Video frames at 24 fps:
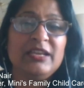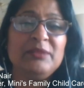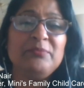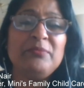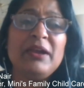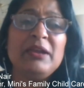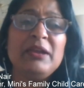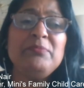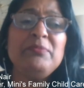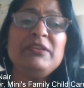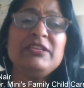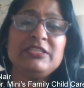It
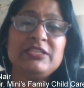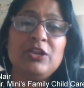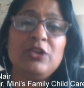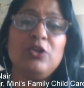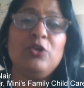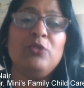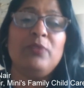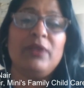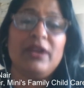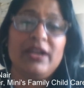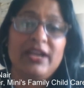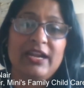might be
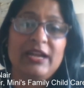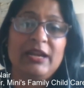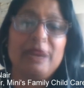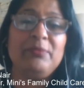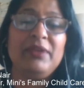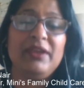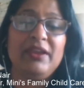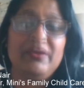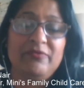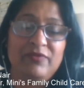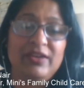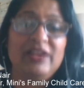slow, but
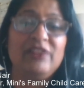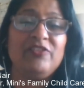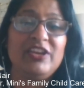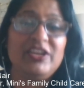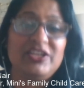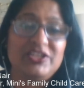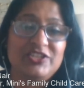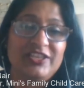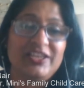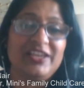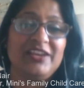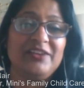we'll
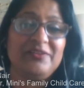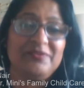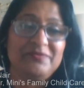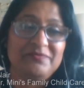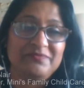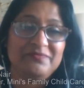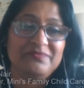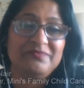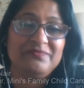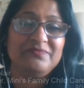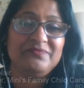reach there.